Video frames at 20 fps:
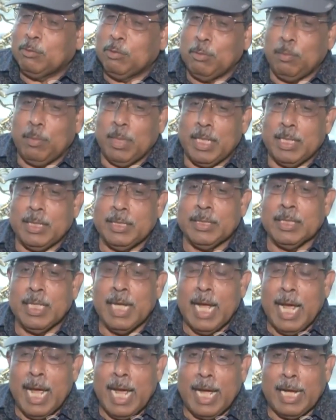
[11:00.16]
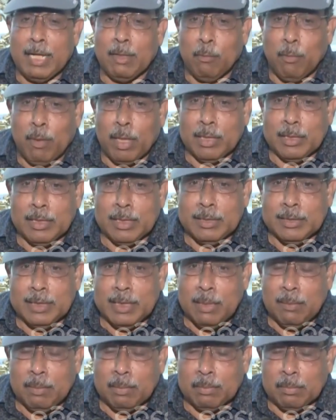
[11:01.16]
we made, and what are
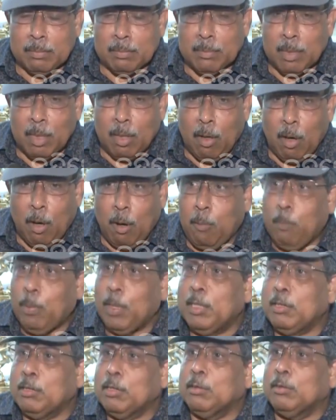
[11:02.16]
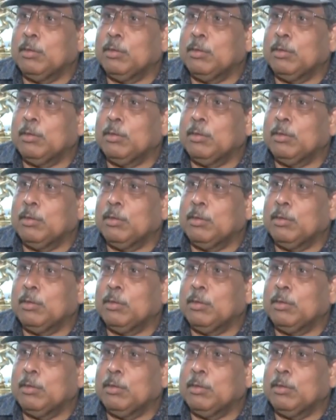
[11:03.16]
the operation